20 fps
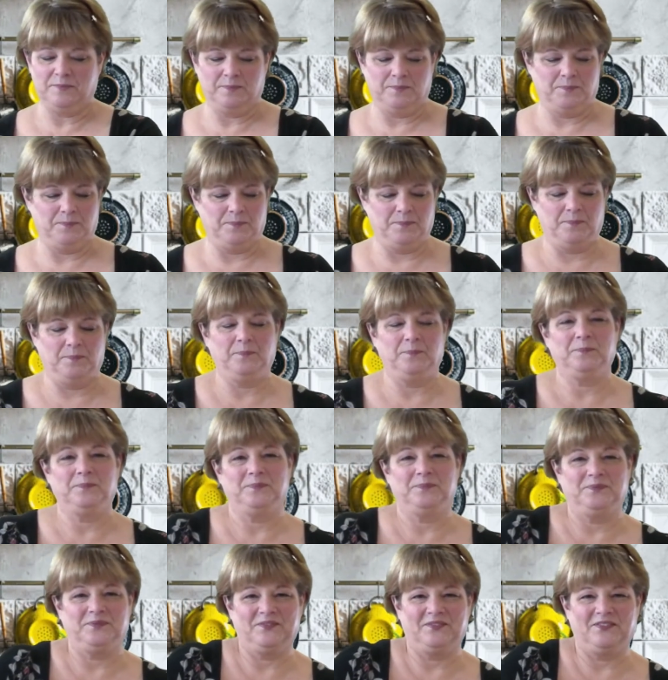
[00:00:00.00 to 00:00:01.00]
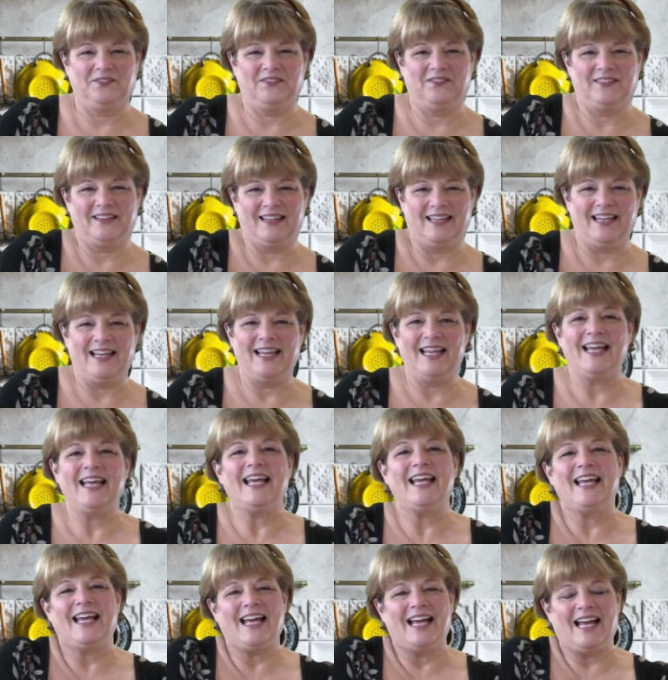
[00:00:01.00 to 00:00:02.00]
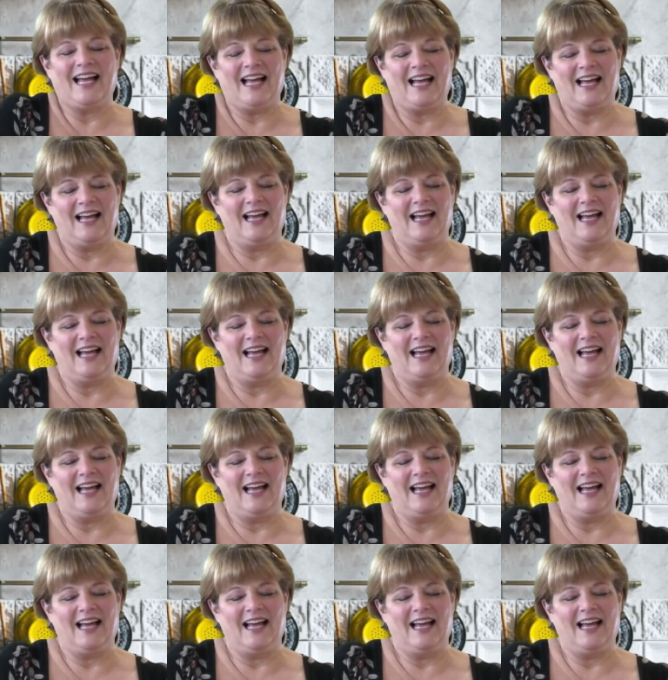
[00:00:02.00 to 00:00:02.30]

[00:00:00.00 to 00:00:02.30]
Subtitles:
(no one is talking)